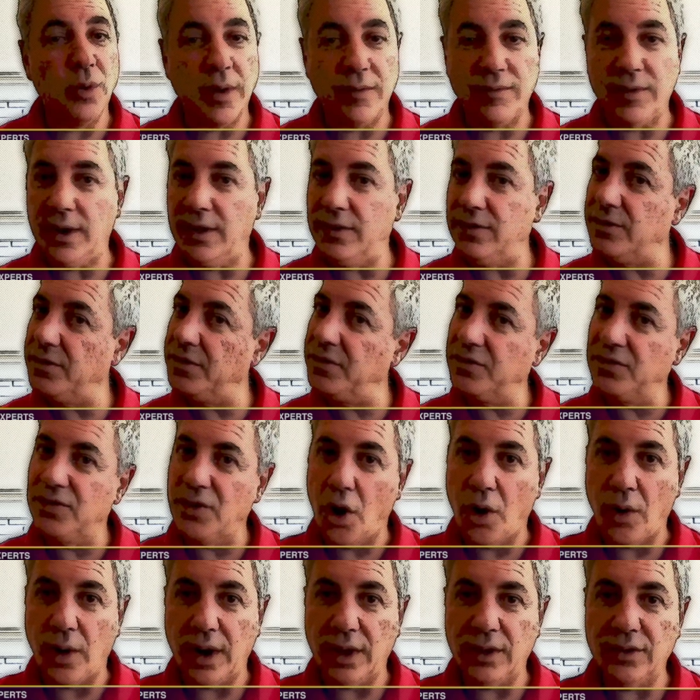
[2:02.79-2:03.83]
evidence.
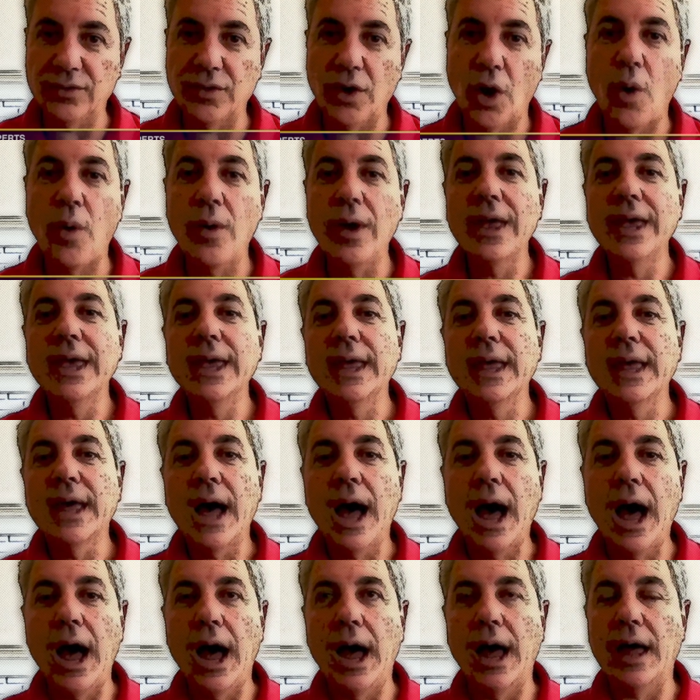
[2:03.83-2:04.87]
Sorry. So,
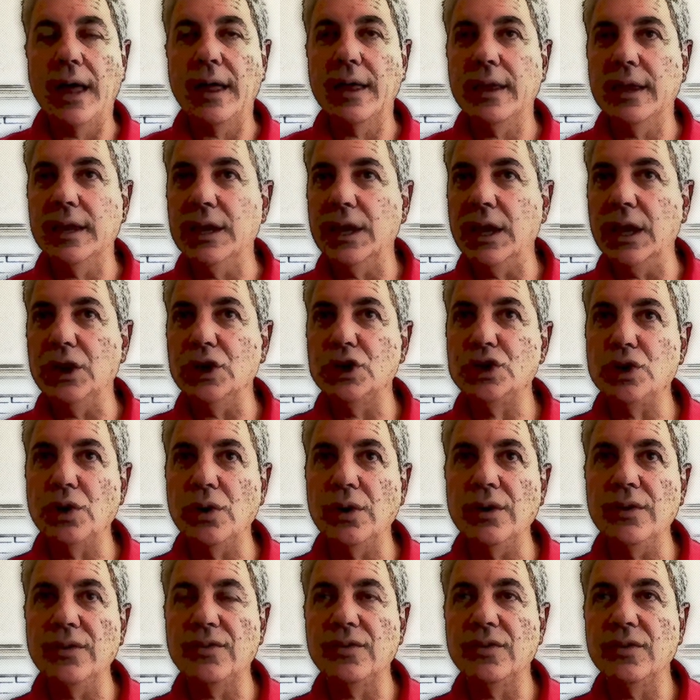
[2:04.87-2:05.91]
uh,
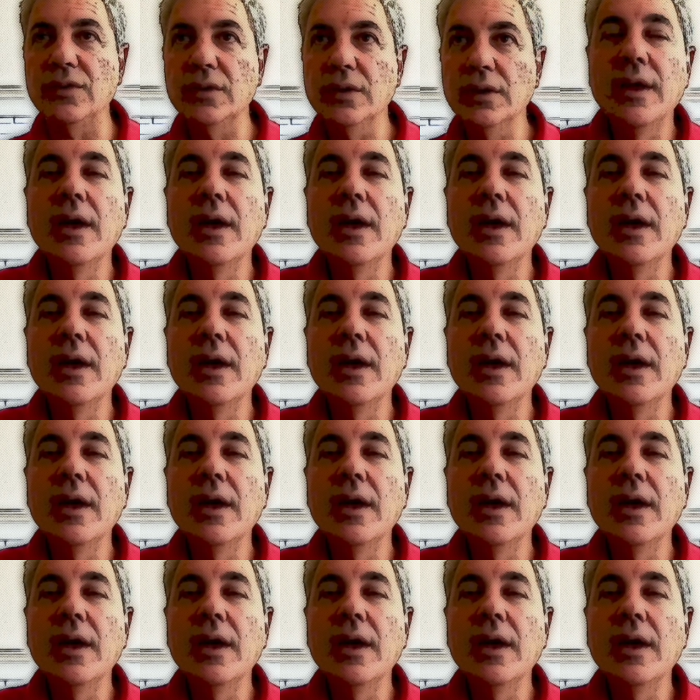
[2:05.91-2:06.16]
insurance